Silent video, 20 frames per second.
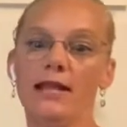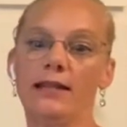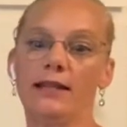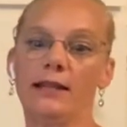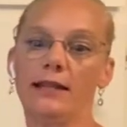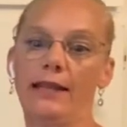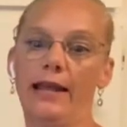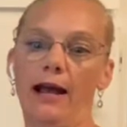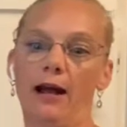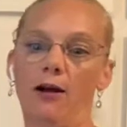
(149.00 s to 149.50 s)

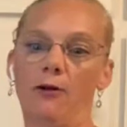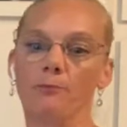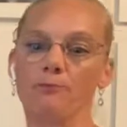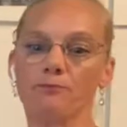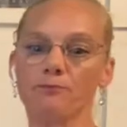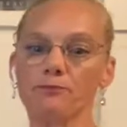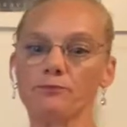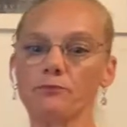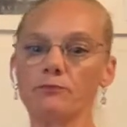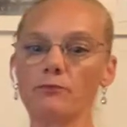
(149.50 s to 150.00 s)
Now,
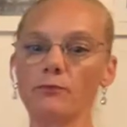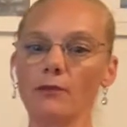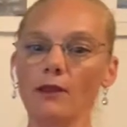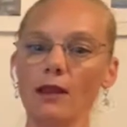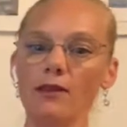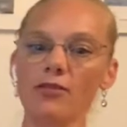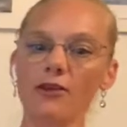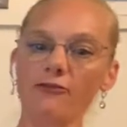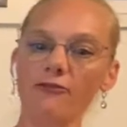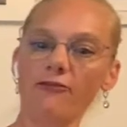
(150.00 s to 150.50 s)

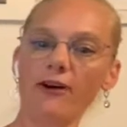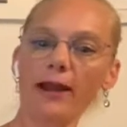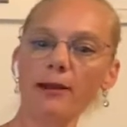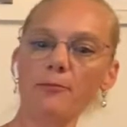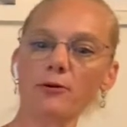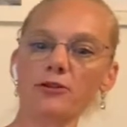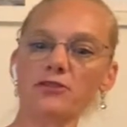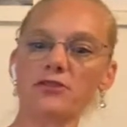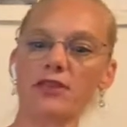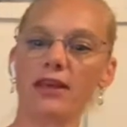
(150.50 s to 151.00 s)
the
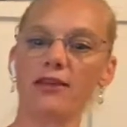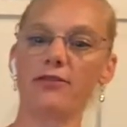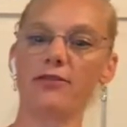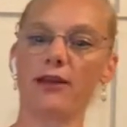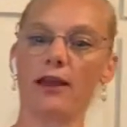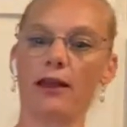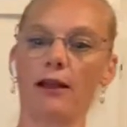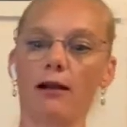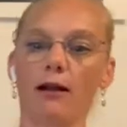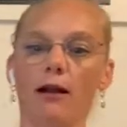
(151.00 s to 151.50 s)
fibers, they
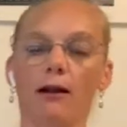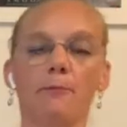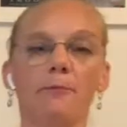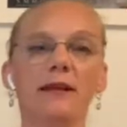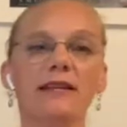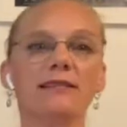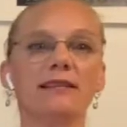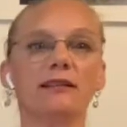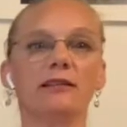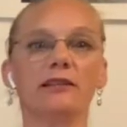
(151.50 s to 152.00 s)
think, are
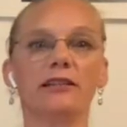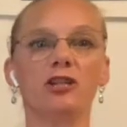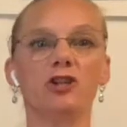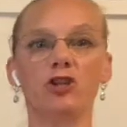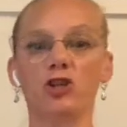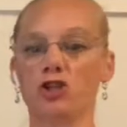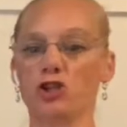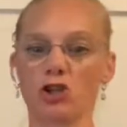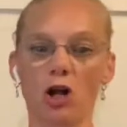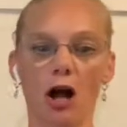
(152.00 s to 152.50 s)
basically
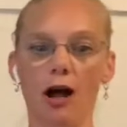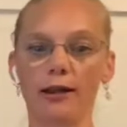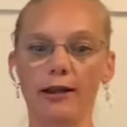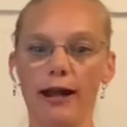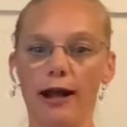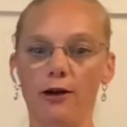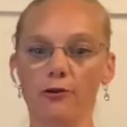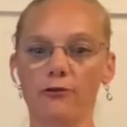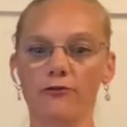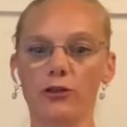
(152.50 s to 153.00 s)
shot
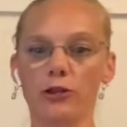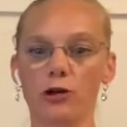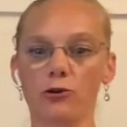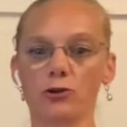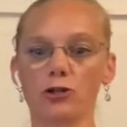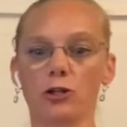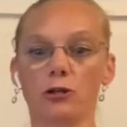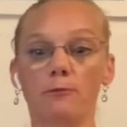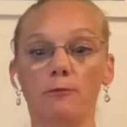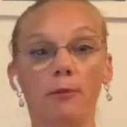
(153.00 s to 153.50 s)
out of the
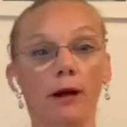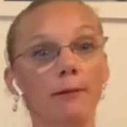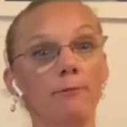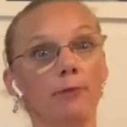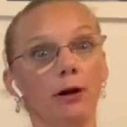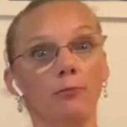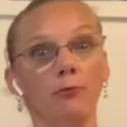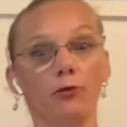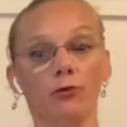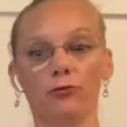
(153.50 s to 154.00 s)
ocean by
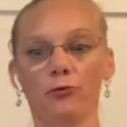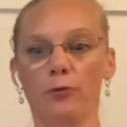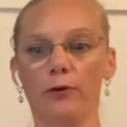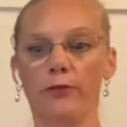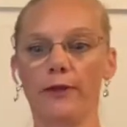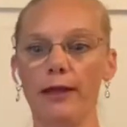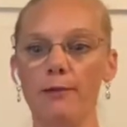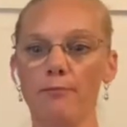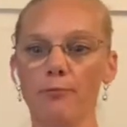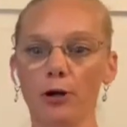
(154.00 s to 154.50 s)
bubbles when
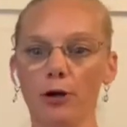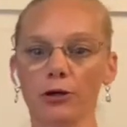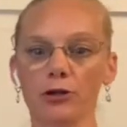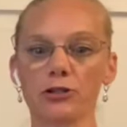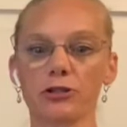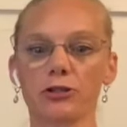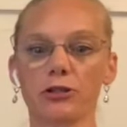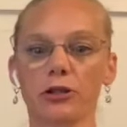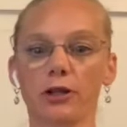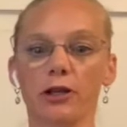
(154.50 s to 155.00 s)
they
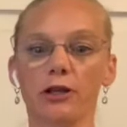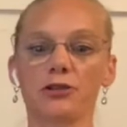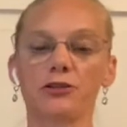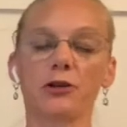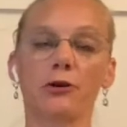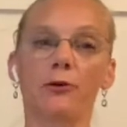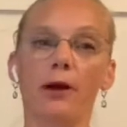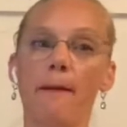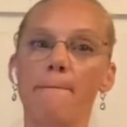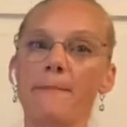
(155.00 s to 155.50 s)
burst.
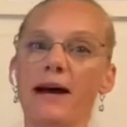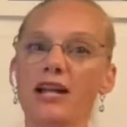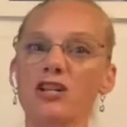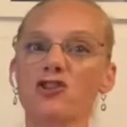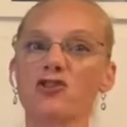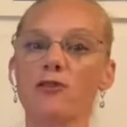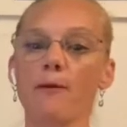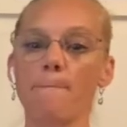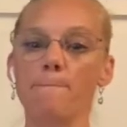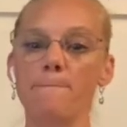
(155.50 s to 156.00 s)
So
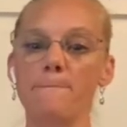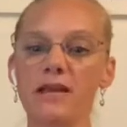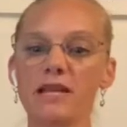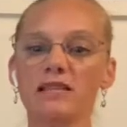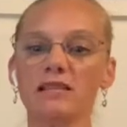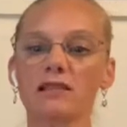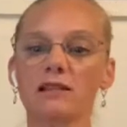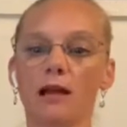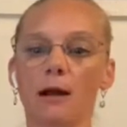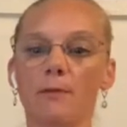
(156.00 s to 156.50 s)
imagine the
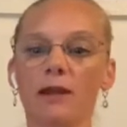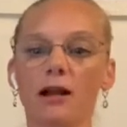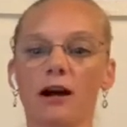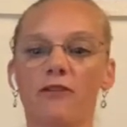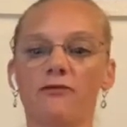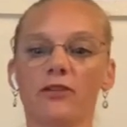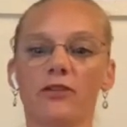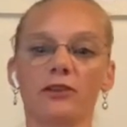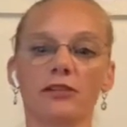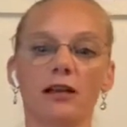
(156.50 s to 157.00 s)
mist coming
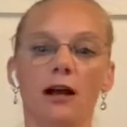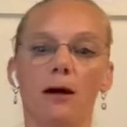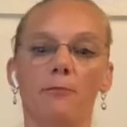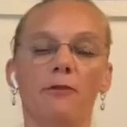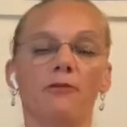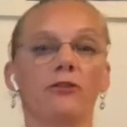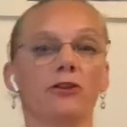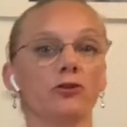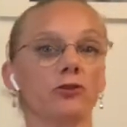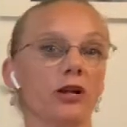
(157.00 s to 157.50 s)
off the top
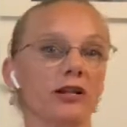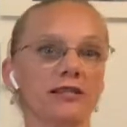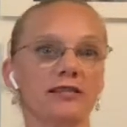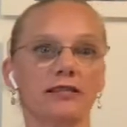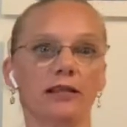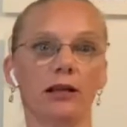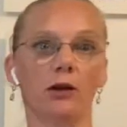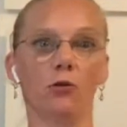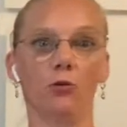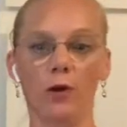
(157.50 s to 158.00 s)
of a
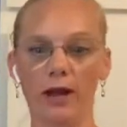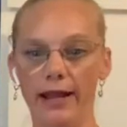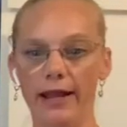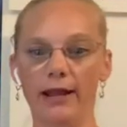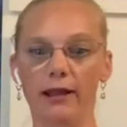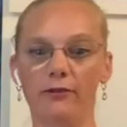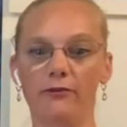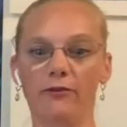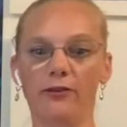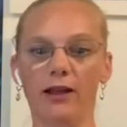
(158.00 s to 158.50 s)
cresting wave.